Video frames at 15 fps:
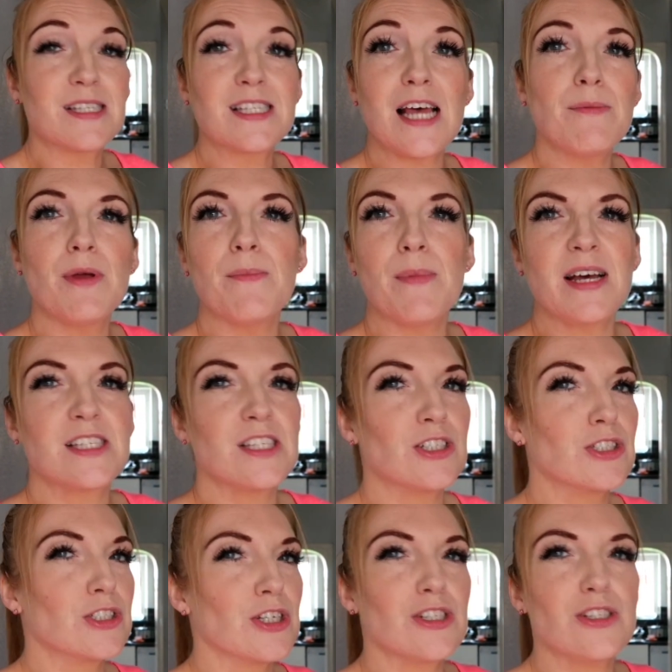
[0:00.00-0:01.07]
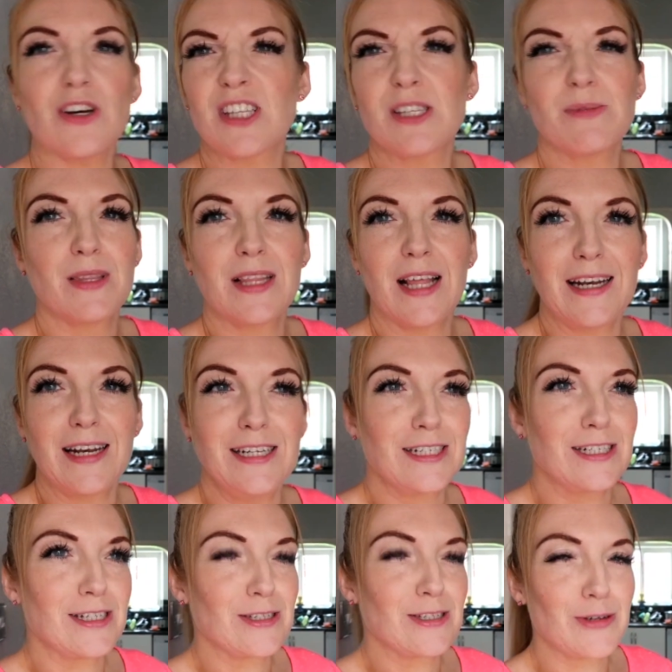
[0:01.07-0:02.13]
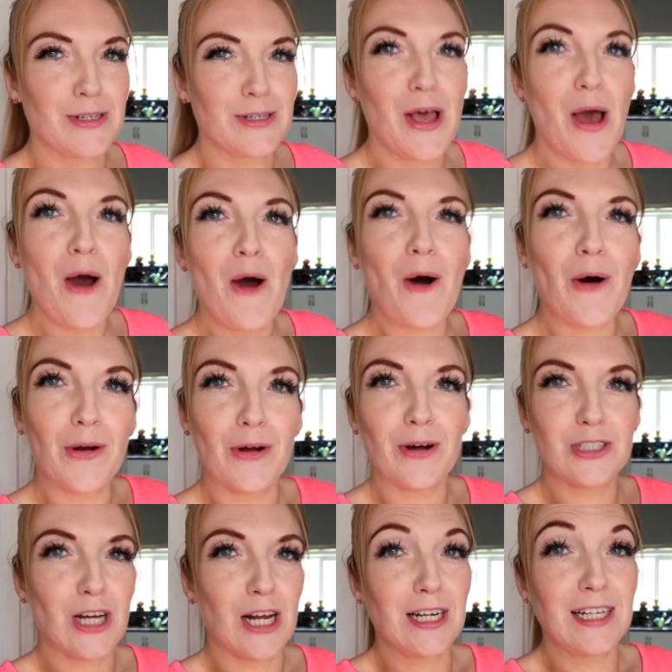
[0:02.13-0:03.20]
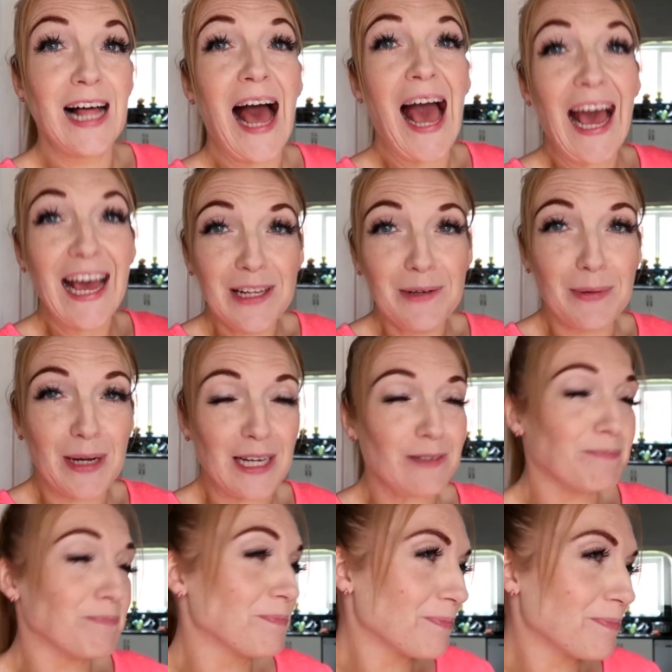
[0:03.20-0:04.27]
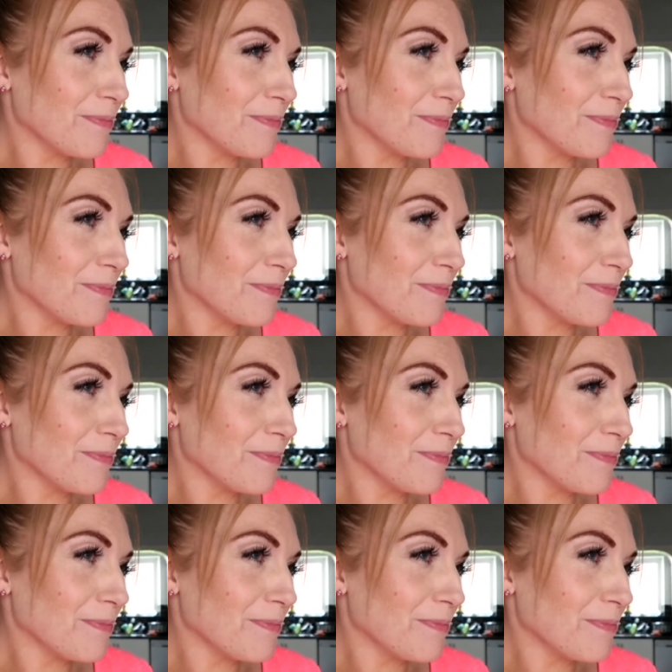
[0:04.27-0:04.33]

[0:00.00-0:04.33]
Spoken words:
send me a message. It's just not something that I need to discuss on our channel. Anyway,